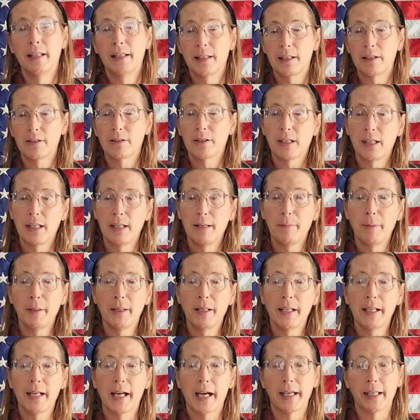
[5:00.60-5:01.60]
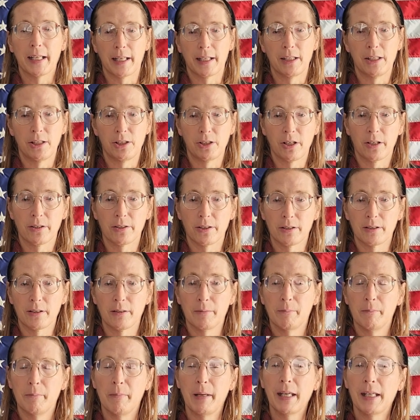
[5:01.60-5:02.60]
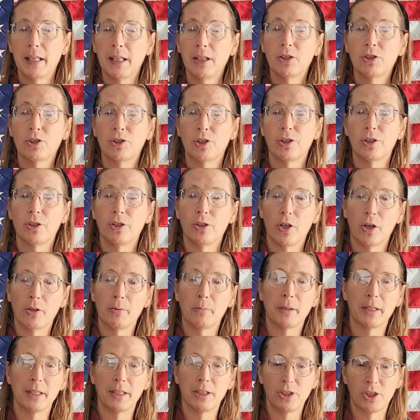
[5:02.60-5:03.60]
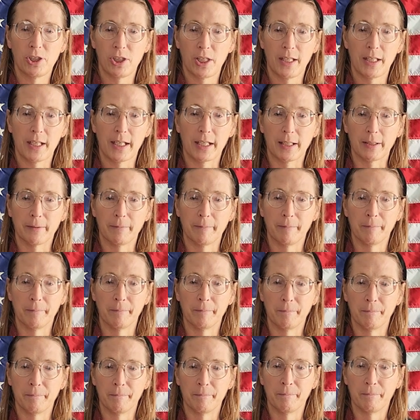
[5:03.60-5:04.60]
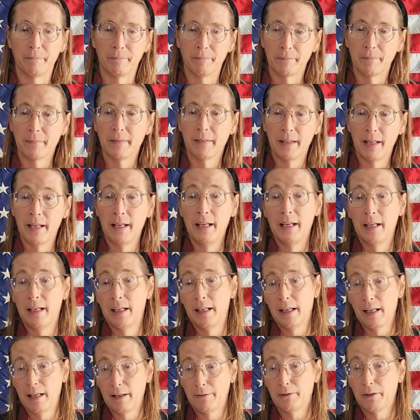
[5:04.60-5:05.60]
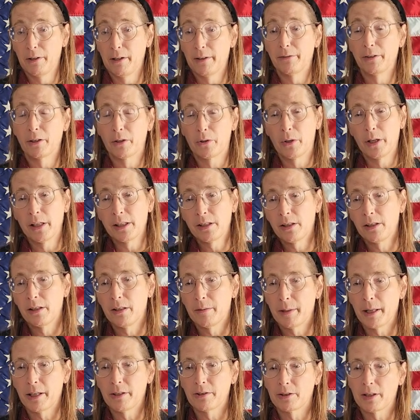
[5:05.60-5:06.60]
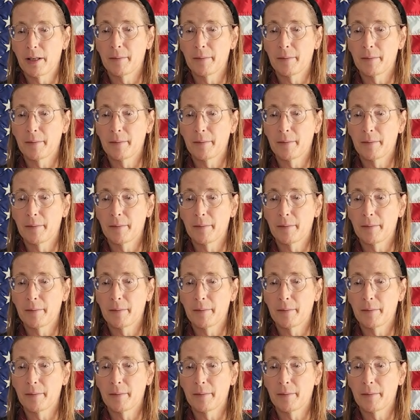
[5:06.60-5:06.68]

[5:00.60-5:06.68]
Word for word: They're keeping an eye on each other, making sure nobody's cheating. If you have a question about